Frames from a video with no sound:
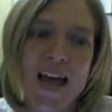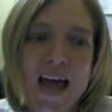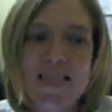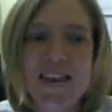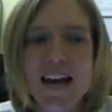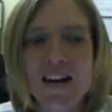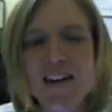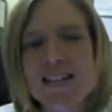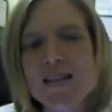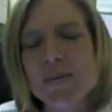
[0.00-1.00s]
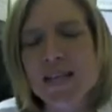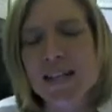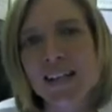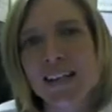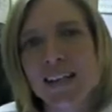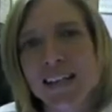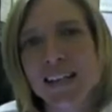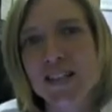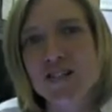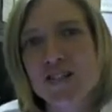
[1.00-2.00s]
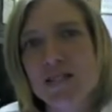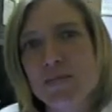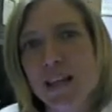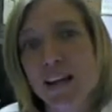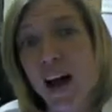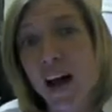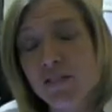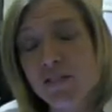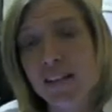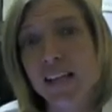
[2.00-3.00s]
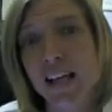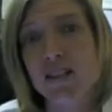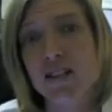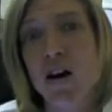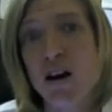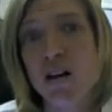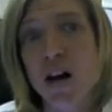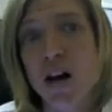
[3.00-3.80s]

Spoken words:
And the areas that particularly interest me, that I really like to talk